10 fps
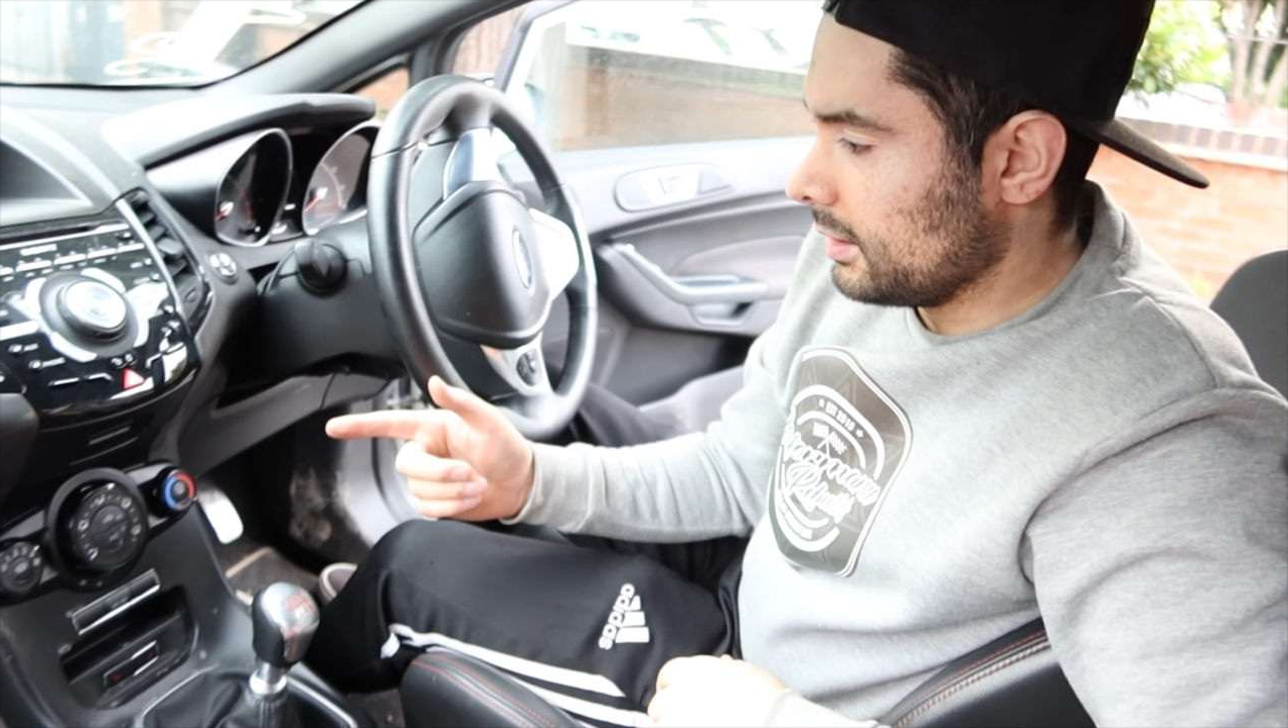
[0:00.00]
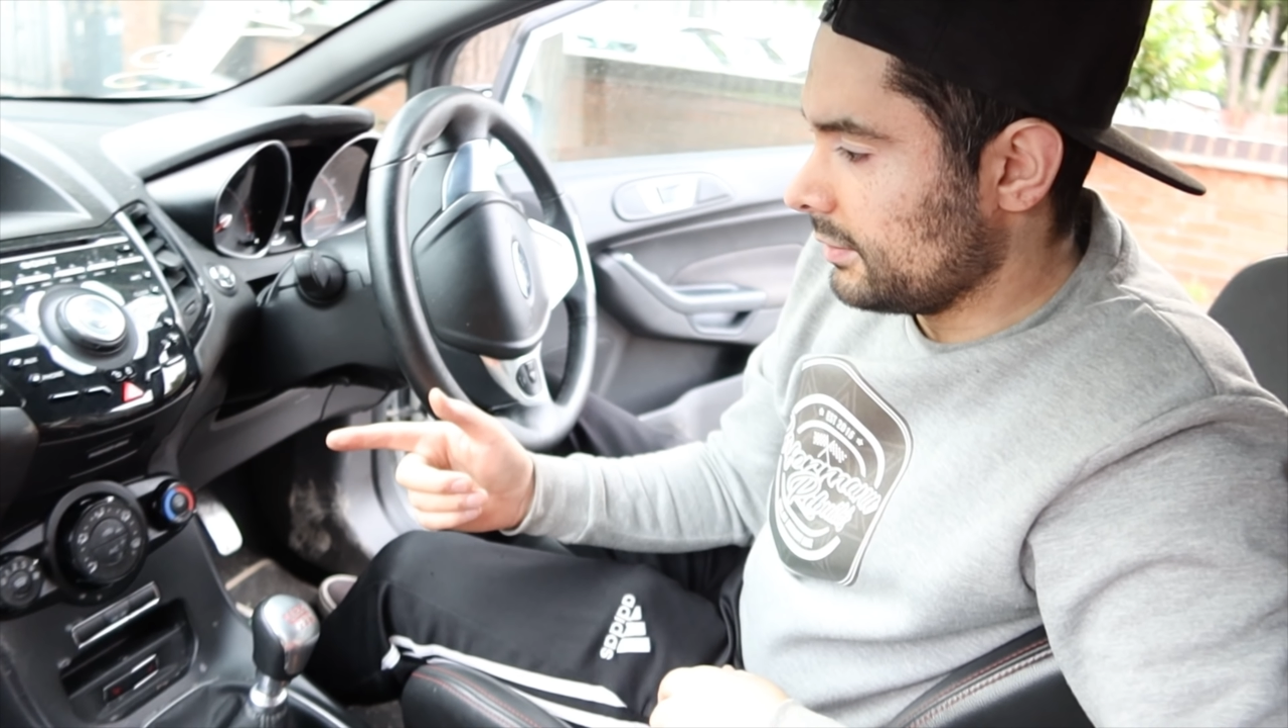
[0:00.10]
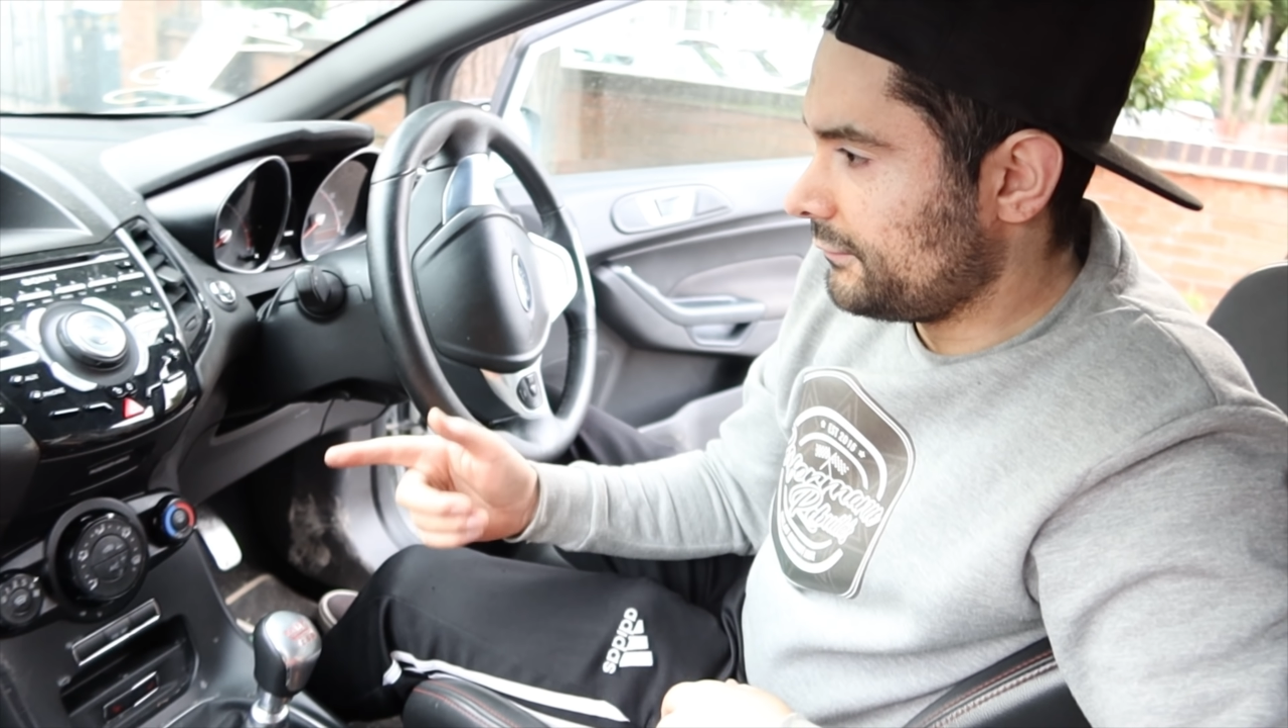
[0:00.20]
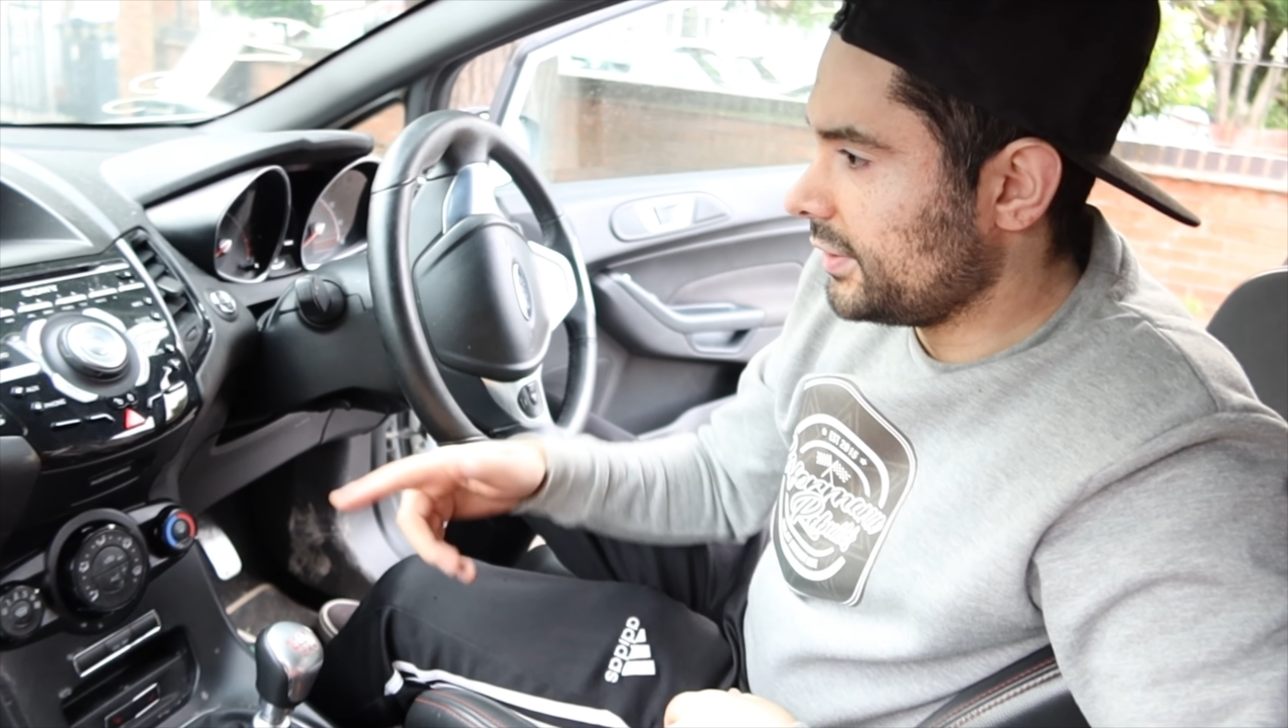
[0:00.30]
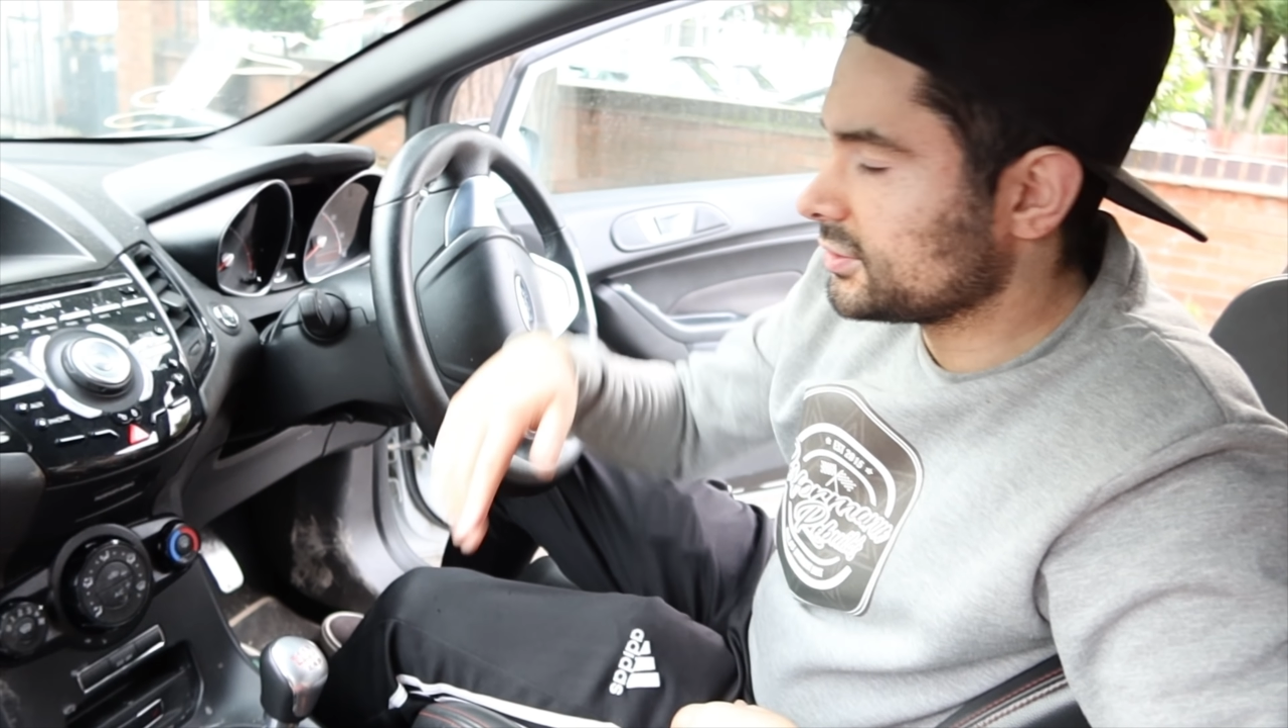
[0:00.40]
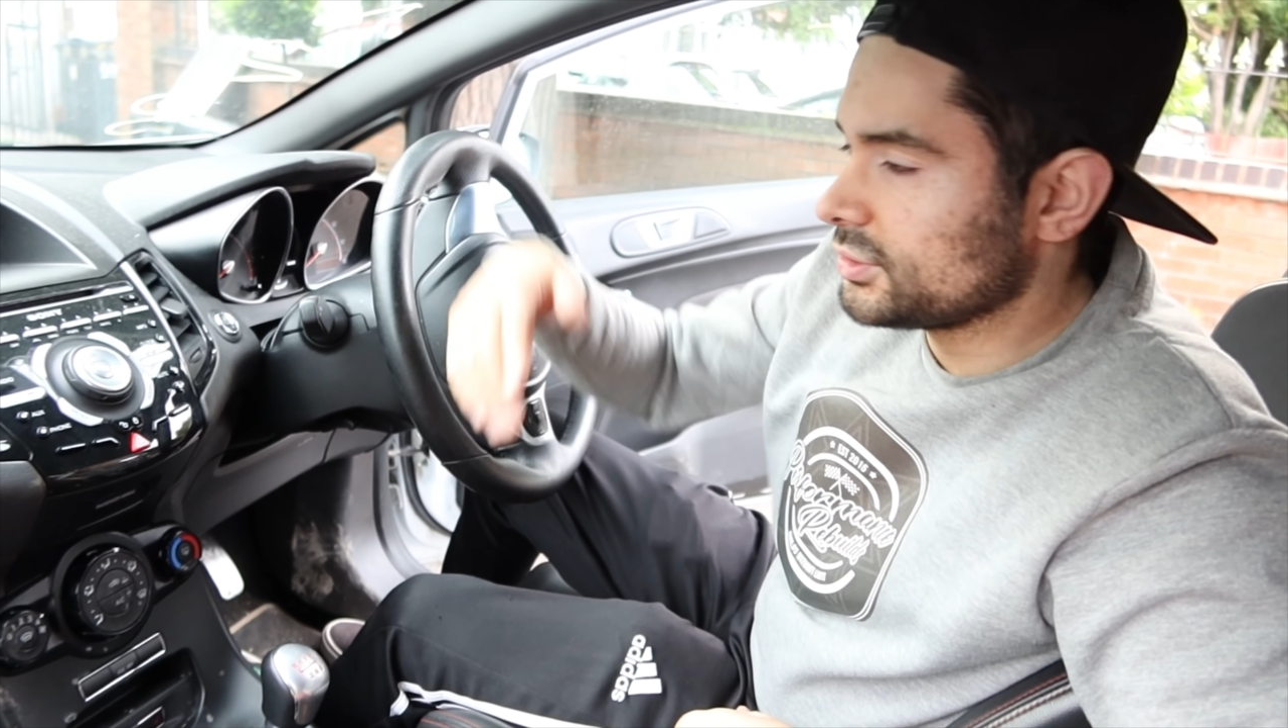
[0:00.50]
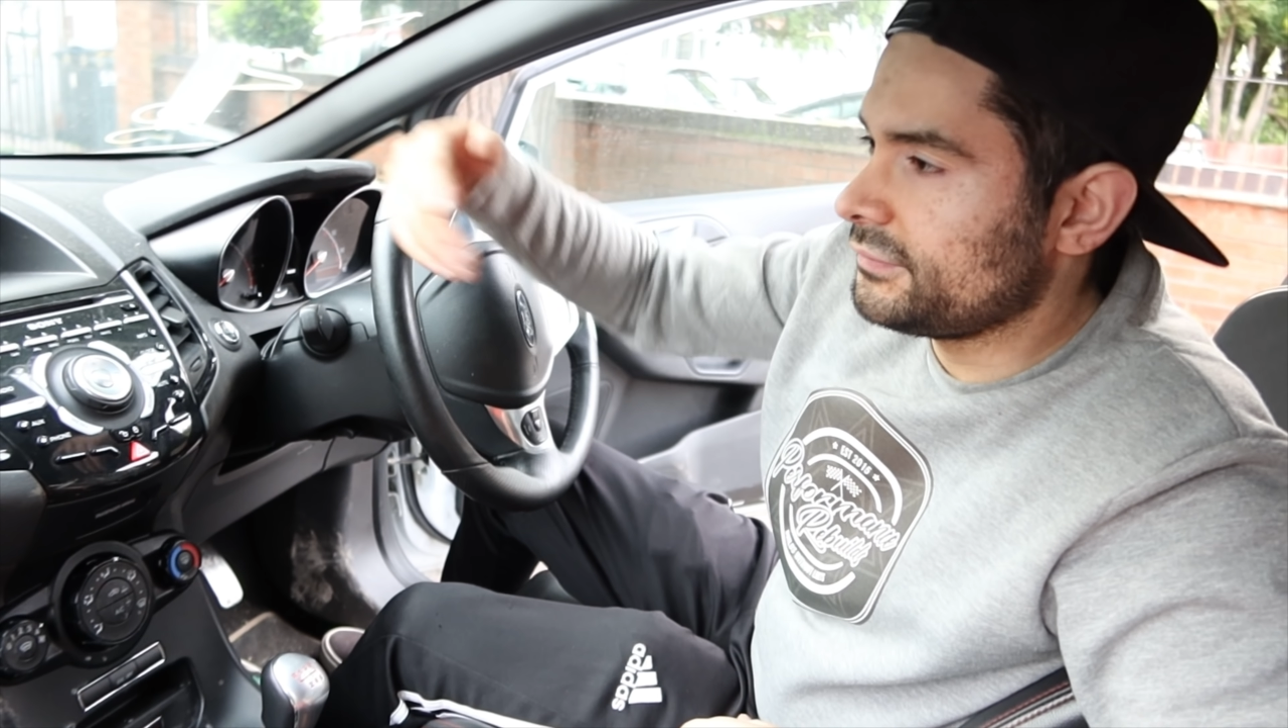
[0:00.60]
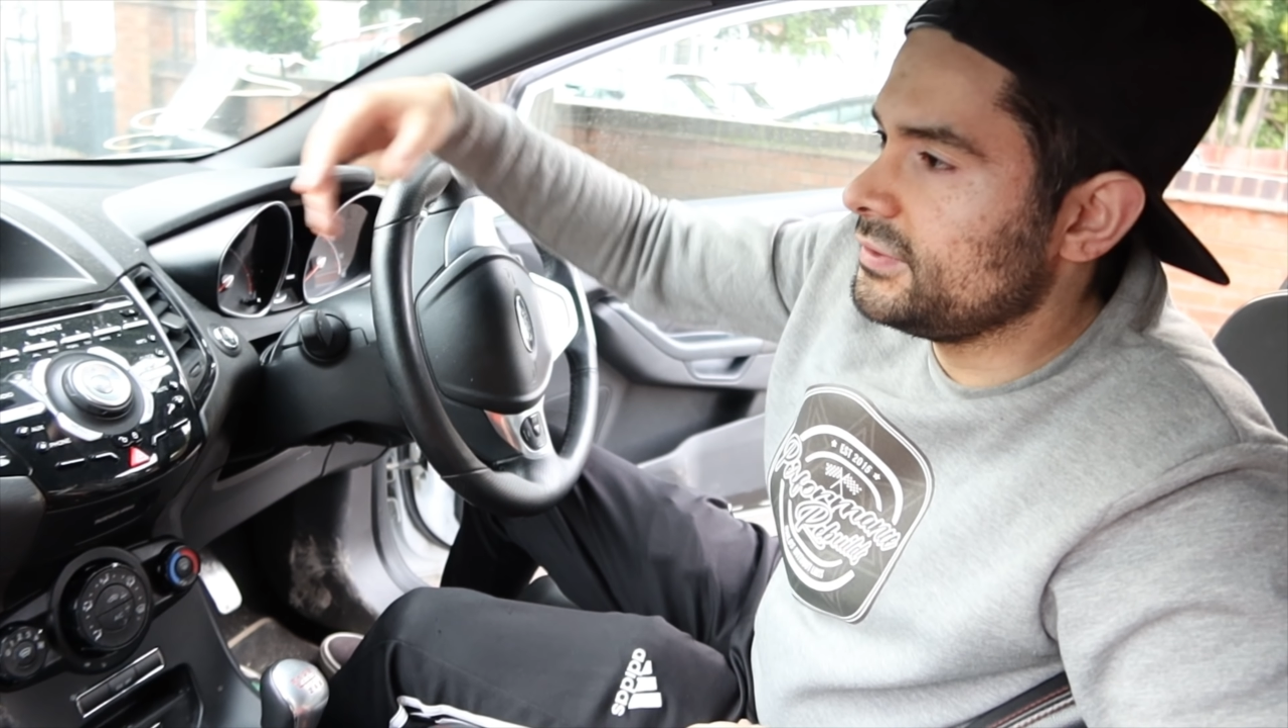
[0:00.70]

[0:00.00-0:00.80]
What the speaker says: various of the